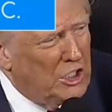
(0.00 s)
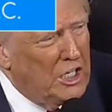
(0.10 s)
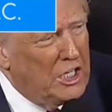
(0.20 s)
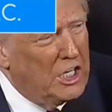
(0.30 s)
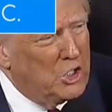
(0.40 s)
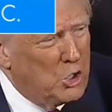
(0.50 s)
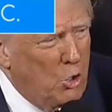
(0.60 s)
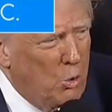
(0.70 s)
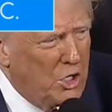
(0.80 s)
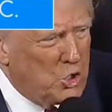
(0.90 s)
and he has
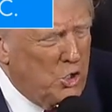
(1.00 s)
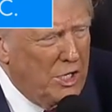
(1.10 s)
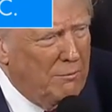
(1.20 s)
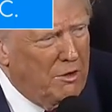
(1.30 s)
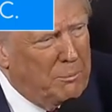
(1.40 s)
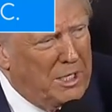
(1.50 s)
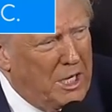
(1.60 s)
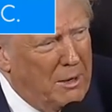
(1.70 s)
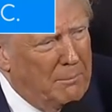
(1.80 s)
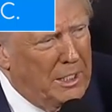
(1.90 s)
always dreamed of
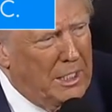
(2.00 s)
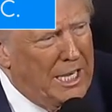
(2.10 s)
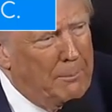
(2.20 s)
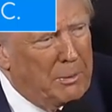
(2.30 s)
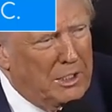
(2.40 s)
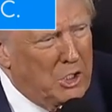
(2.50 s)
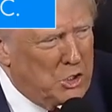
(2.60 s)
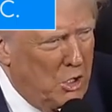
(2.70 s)
becoming a police